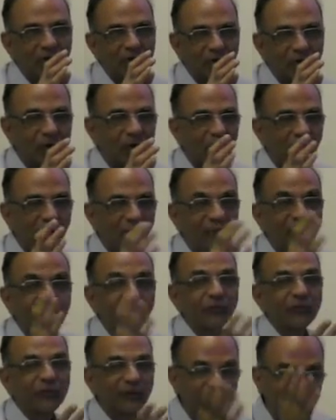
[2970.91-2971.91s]
No. How many
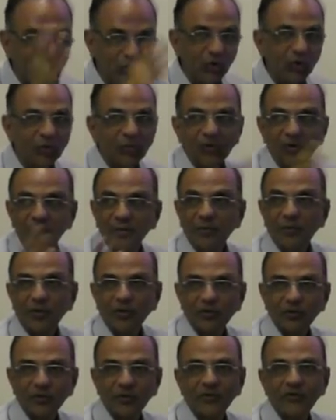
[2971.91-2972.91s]
of you knew about the
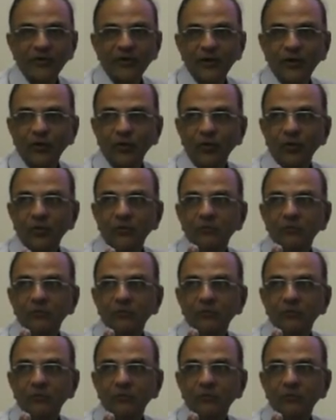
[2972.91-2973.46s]
proximal side hole?